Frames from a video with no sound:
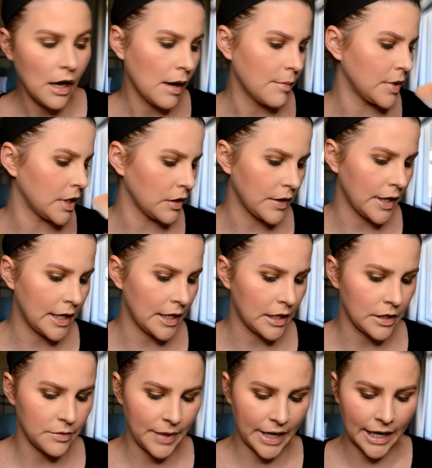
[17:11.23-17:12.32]
I'm going to go ahead and
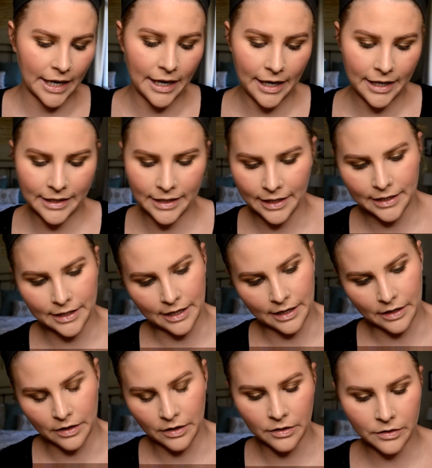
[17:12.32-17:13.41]
do my highlight
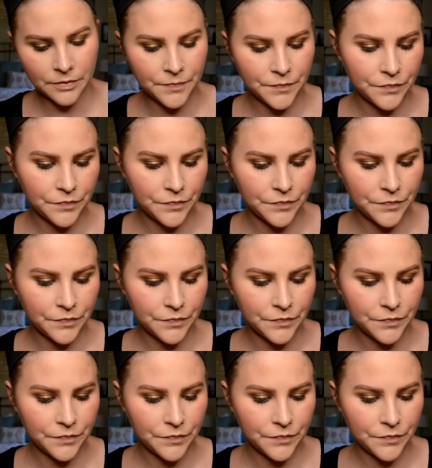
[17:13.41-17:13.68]
now.